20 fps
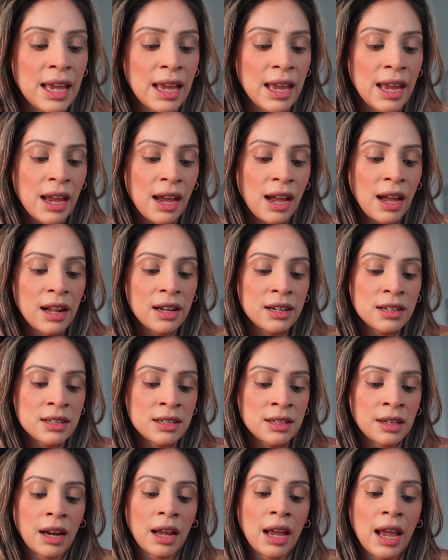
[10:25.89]
and
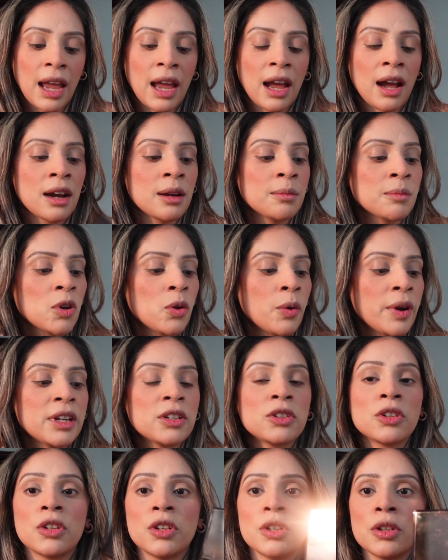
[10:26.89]
I'm going
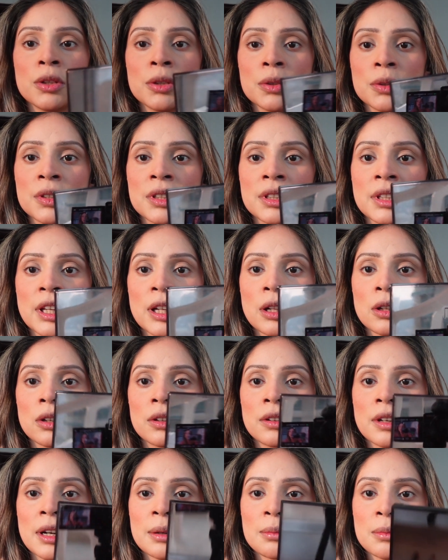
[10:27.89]
to use the
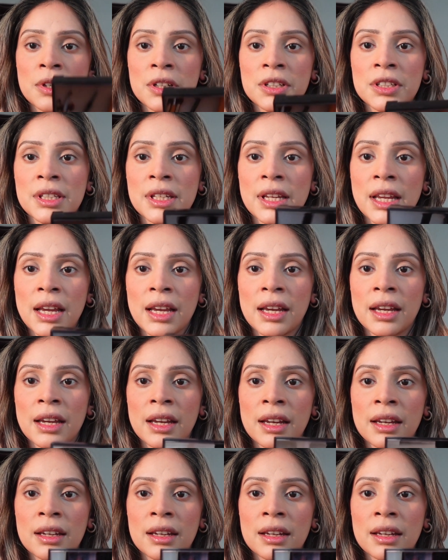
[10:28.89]
Laura Mercier.